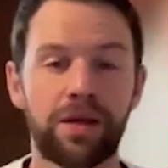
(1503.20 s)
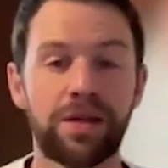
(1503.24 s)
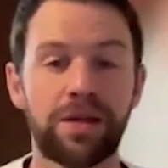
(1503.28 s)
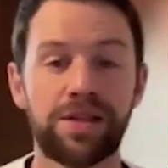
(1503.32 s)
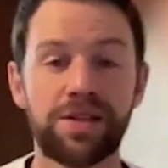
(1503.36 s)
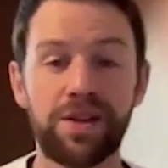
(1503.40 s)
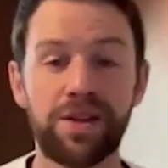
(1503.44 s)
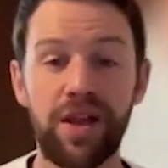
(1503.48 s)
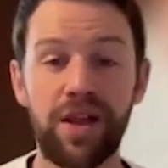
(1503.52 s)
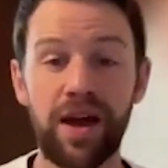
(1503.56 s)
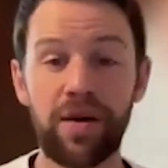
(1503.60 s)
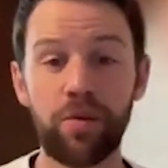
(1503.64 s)
So
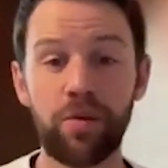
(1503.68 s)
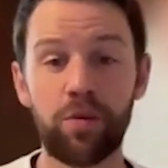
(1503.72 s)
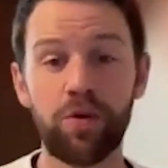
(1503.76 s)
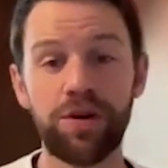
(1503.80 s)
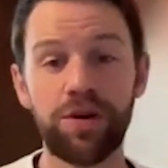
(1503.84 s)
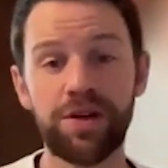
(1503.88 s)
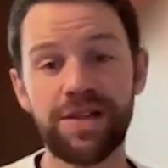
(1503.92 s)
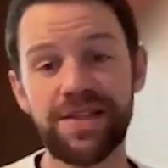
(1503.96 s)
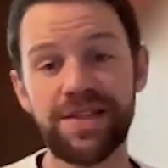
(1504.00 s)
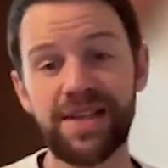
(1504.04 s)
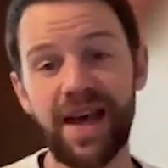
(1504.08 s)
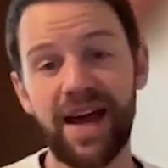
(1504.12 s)
that
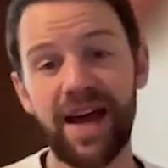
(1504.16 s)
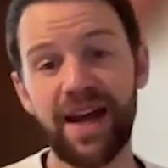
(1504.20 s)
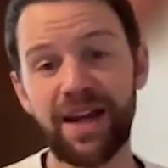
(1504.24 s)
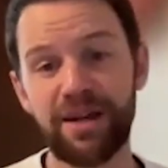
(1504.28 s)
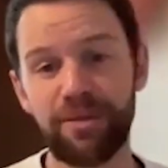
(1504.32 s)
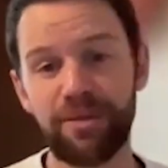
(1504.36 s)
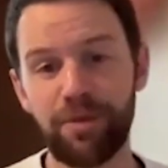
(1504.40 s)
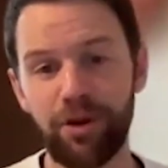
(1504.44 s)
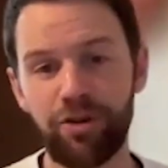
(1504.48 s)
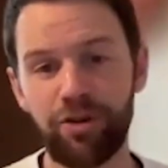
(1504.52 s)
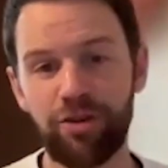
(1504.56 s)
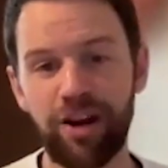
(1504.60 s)
was Andy
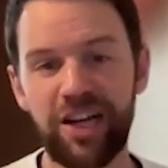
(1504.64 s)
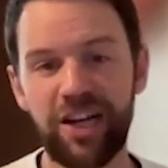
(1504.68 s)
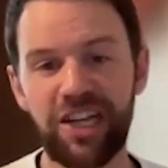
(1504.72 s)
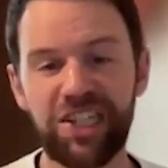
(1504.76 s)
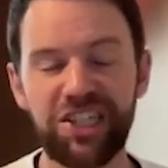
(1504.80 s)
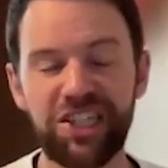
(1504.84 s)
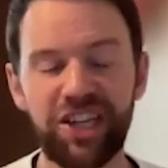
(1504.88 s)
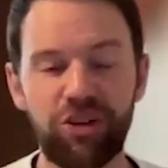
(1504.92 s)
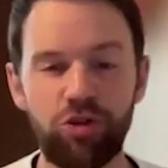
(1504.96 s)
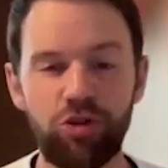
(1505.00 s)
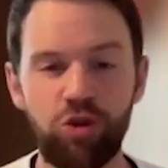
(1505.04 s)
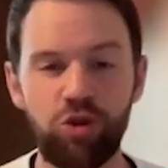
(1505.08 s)
MacRae,
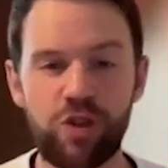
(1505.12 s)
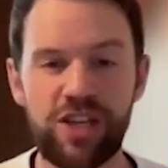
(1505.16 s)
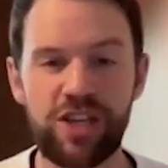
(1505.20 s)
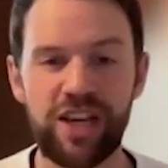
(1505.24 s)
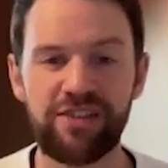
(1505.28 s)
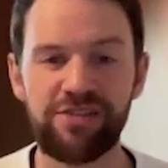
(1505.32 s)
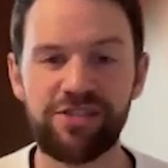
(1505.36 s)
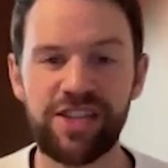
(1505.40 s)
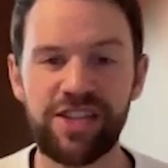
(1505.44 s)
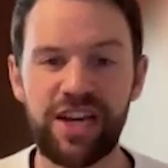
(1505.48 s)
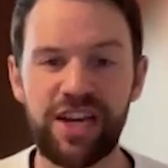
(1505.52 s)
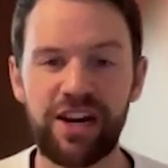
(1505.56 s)
General
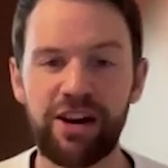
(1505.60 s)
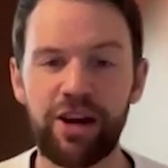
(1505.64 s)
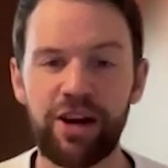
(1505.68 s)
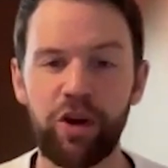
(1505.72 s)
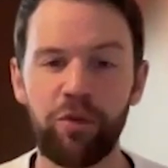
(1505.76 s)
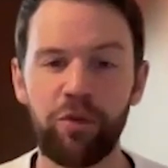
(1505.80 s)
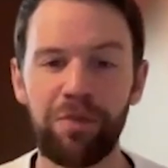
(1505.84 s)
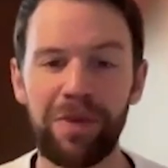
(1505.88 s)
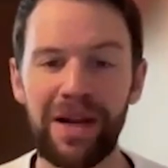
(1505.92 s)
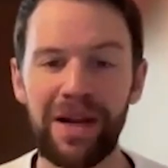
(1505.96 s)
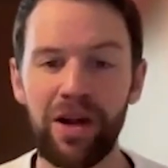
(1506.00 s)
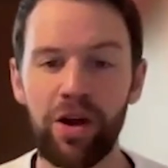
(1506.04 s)
Secretary of
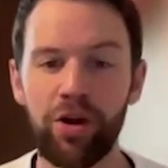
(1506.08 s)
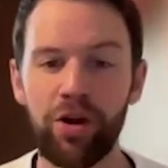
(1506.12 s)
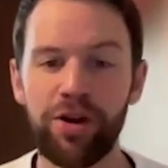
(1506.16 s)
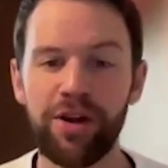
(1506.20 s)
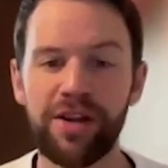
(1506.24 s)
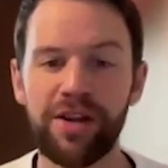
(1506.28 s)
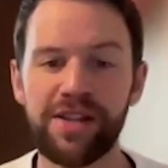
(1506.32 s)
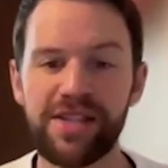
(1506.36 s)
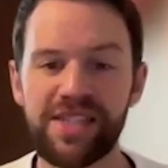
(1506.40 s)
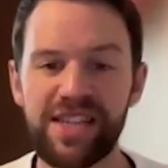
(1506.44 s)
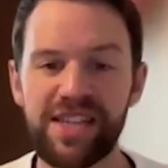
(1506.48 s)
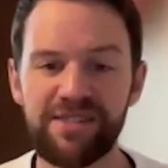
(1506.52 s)

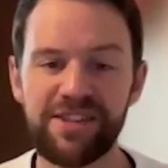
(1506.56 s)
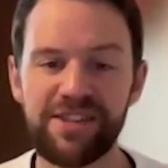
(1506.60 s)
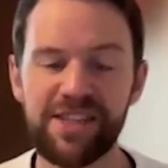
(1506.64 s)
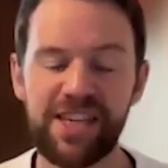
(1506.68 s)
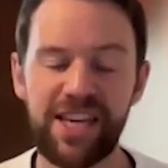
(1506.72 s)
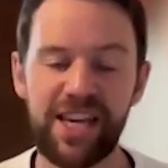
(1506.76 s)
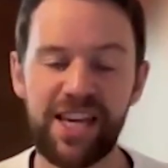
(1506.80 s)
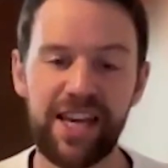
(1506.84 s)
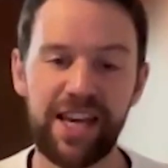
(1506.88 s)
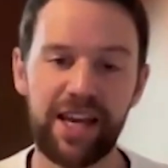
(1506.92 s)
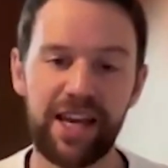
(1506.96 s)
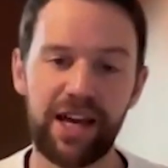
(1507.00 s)
Bealonians
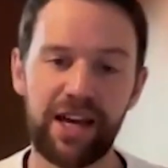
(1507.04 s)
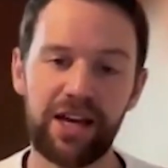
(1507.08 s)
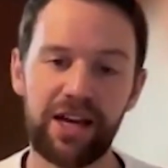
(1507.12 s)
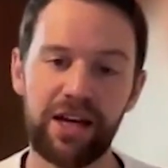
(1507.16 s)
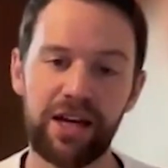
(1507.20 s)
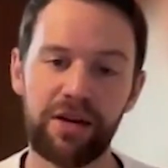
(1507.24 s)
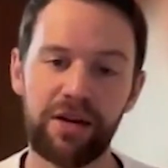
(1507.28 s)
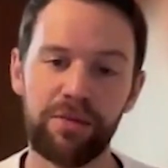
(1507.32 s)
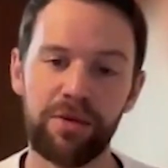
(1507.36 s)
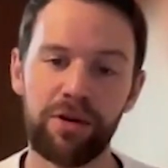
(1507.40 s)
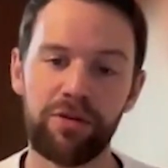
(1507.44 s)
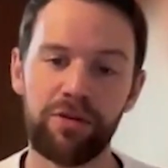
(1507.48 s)
FC.
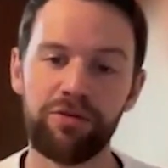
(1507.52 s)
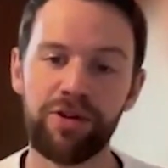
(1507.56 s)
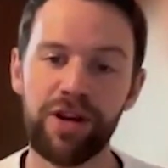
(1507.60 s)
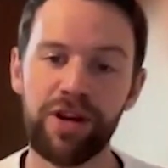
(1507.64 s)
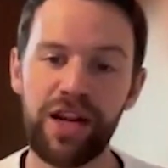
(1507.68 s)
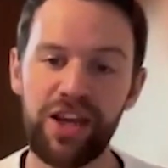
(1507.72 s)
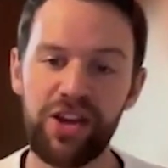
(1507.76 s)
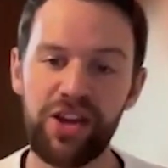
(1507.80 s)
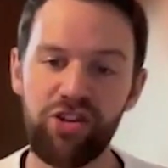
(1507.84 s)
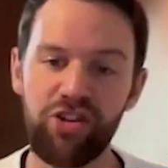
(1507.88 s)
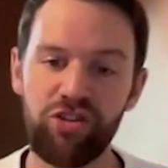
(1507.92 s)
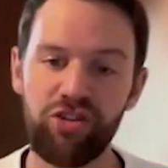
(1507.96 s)
A really
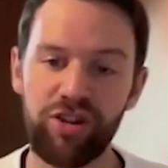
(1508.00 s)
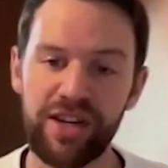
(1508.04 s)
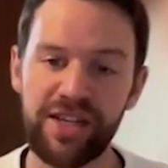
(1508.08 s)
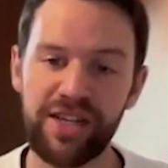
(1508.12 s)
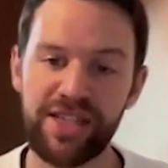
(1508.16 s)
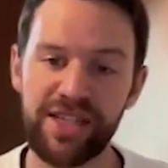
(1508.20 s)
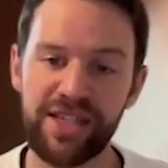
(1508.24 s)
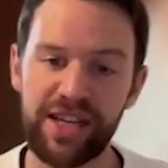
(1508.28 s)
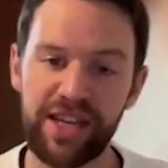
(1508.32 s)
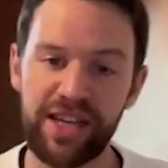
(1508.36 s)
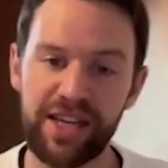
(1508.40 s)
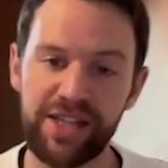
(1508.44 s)

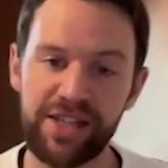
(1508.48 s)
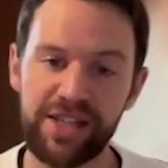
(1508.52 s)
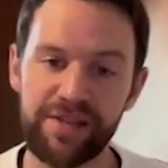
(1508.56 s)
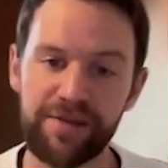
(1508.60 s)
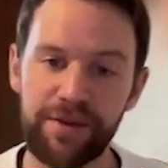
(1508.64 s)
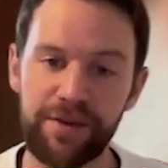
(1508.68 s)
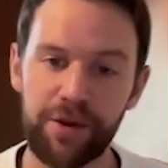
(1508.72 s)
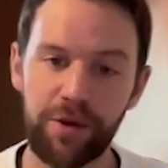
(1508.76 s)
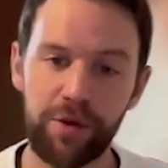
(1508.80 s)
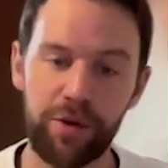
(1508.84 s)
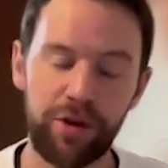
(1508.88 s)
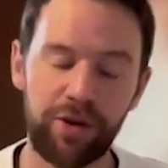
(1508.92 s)
interesting
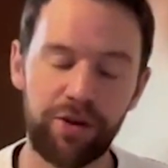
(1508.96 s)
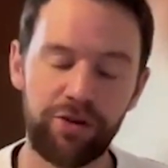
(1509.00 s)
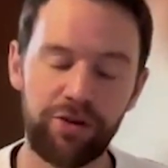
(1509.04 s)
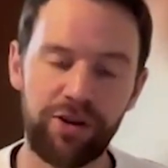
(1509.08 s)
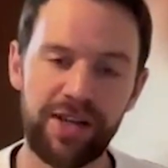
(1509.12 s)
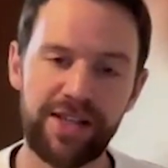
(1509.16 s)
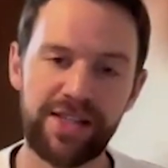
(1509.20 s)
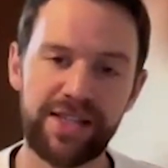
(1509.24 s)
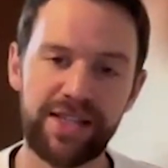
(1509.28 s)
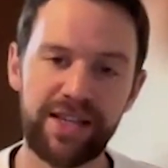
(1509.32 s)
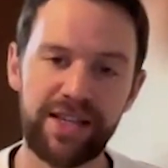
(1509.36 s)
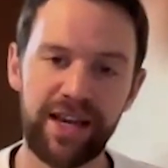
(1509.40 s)
interview, and great
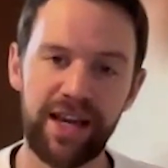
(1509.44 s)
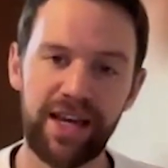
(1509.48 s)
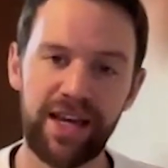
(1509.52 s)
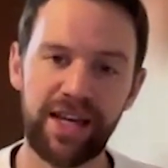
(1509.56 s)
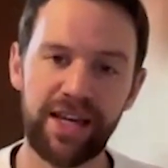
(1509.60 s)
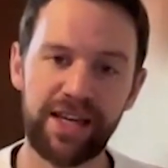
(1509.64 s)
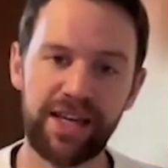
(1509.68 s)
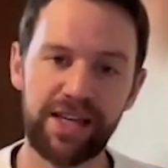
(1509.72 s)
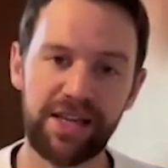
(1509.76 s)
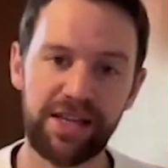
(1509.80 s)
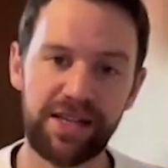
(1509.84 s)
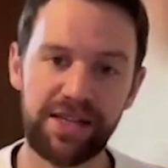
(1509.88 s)
to get
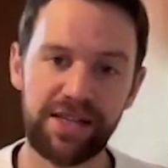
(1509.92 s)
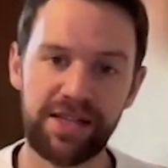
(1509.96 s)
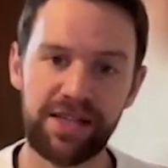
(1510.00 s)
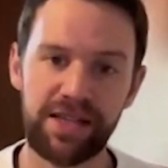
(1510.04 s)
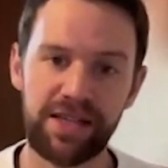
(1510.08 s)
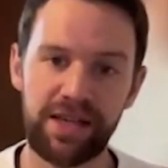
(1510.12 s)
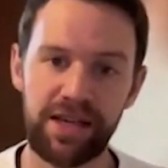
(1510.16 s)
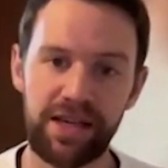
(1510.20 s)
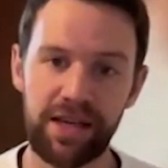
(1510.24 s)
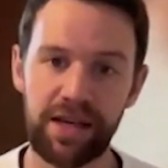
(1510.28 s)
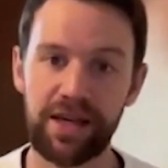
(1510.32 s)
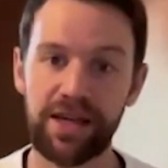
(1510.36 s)
his
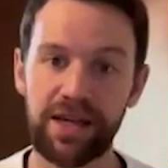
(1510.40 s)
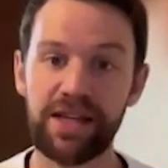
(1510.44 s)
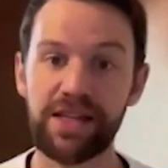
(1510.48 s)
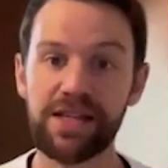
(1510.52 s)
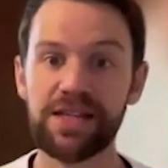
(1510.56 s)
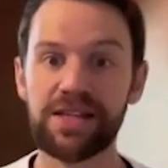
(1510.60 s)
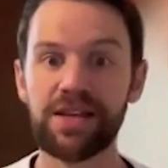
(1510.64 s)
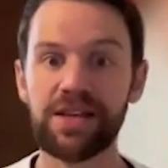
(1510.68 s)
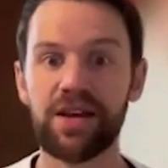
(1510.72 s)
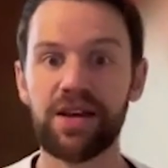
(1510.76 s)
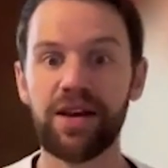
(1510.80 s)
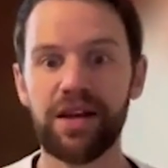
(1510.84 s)

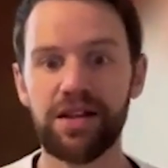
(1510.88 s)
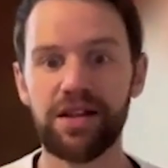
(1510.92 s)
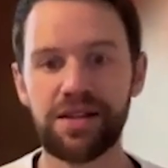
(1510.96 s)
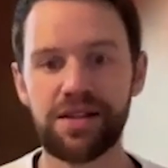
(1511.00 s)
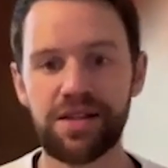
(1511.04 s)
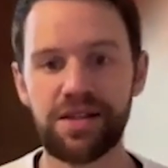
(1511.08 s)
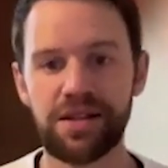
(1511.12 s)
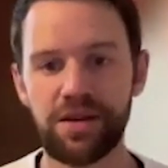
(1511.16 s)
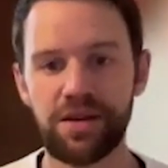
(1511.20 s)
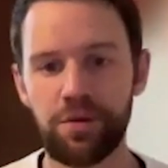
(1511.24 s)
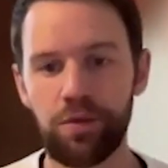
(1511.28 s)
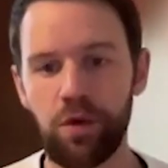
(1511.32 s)
insight
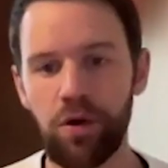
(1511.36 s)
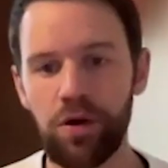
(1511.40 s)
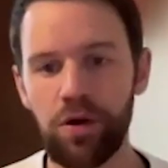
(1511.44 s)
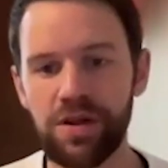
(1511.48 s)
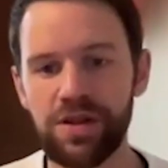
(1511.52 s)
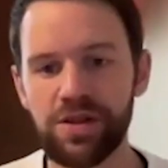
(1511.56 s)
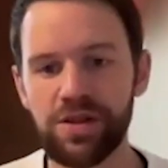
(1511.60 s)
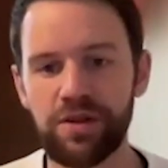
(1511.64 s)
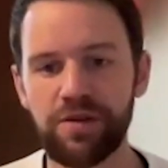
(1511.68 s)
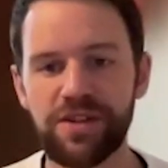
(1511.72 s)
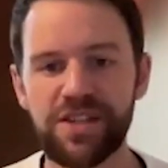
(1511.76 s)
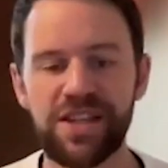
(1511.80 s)
into what is
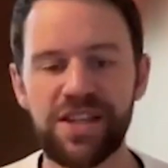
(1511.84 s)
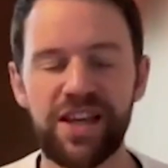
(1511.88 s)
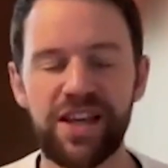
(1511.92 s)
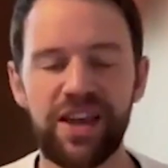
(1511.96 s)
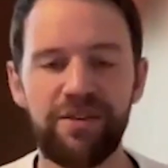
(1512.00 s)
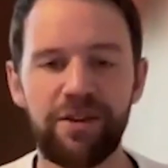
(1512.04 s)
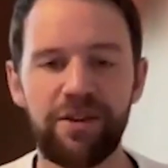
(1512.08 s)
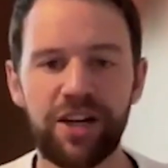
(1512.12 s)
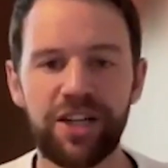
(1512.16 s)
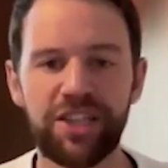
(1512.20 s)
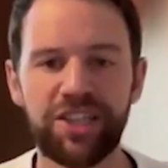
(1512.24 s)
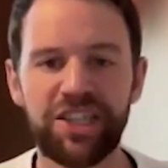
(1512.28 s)
obviously a
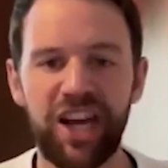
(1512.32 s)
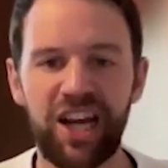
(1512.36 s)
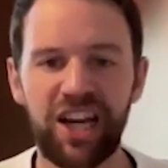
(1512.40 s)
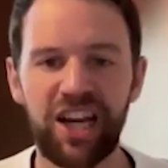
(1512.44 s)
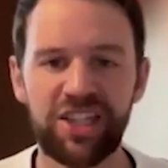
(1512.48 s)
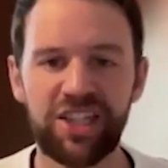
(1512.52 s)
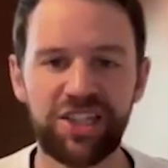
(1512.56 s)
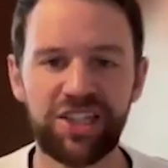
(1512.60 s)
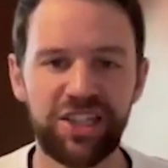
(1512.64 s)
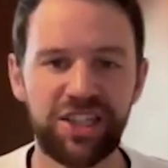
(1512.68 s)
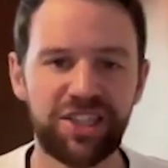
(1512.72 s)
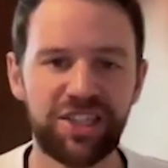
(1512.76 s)
very
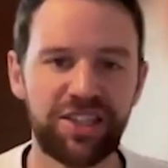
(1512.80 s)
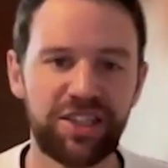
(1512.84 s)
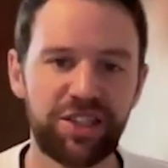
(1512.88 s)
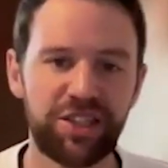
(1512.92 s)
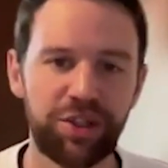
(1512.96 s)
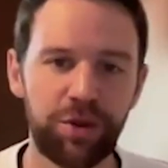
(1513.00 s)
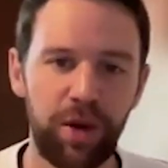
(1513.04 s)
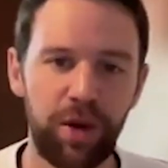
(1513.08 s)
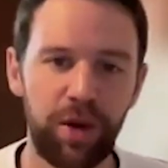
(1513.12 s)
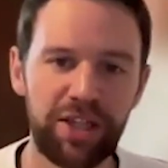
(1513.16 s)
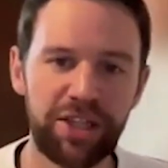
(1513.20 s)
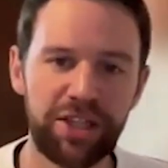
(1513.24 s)
challenging
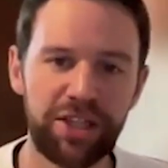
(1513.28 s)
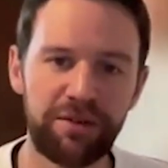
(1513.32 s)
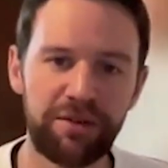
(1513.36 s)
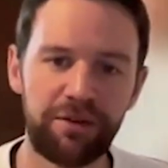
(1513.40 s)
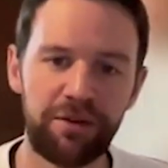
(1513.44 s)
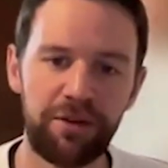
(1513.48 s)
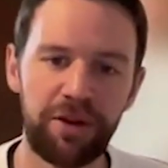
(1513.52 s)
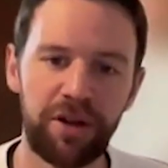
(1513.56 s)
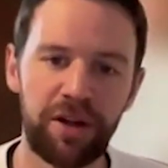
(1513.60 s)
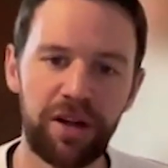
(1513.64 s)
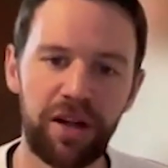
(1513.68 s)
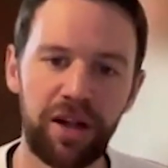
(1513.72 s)
situation for the
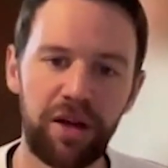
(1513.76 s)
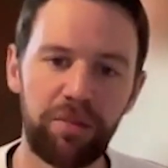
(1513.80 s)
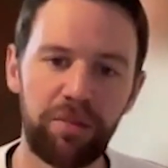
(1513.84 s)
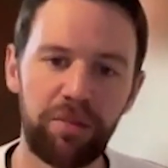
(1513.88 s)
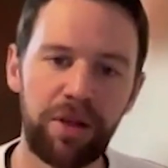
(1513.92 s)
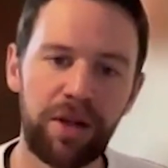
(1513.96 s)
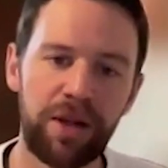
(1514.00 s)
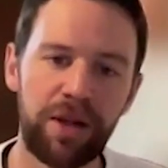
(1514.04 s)
club.